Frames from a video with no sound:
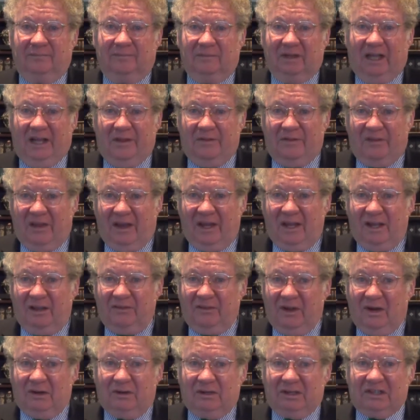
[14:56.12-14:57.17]
And they and
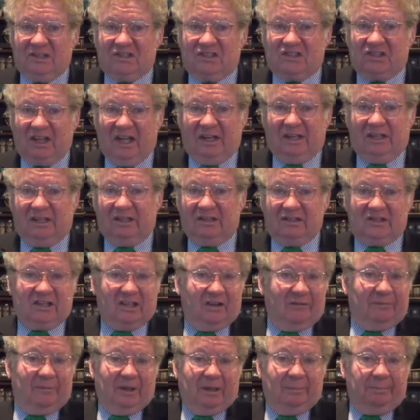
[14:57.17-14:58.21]
their descendants
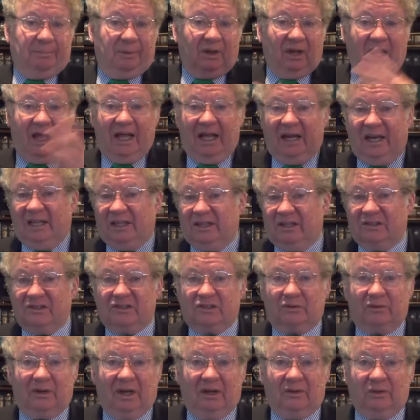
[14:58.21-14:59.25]
have been planning this
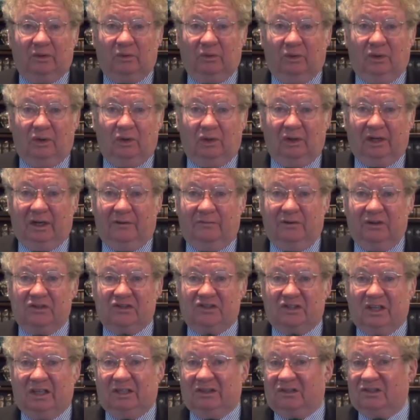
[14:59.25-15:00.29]
around the world ever
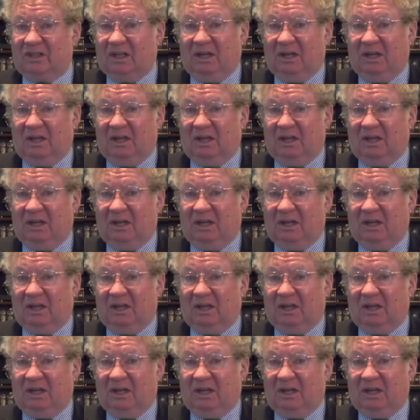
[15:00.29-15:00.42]
since.